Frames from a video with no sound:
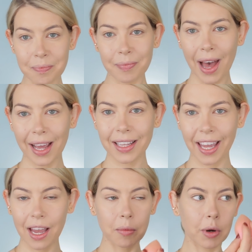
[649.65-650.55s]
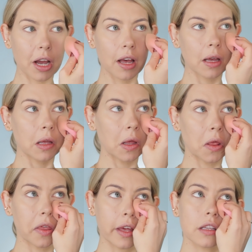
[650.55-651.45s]
behind the camera,
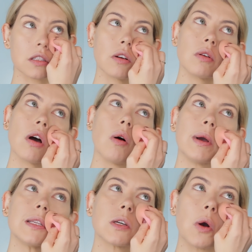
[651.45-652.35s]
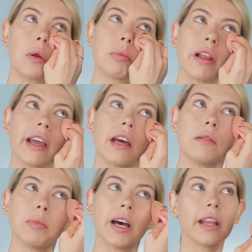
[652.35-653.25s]
things don't always go to
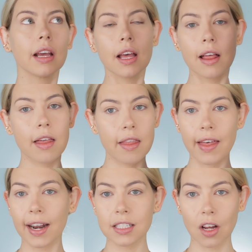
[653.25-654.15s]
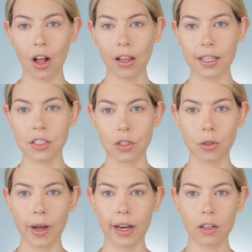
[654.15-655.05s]
plan, but that is all I
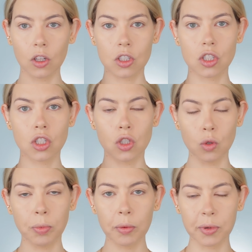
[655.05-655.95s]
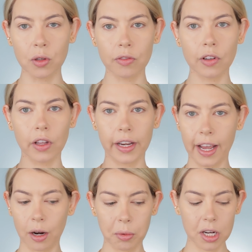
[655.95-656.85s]
do and it looks super beautiful and
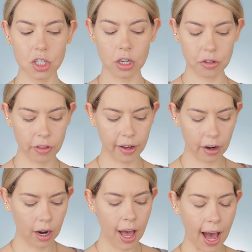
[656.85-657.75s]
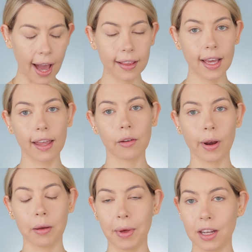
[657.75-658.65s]
airbrushed under there. Highly, highly
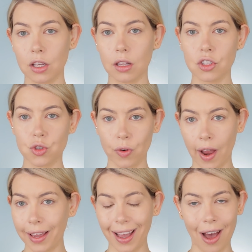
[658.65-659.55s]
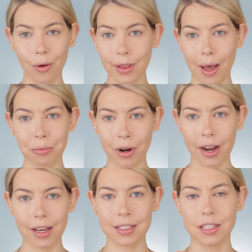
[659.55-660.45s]
recommend trying out that
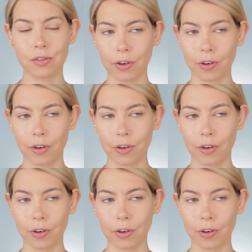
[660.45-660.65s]
product. It's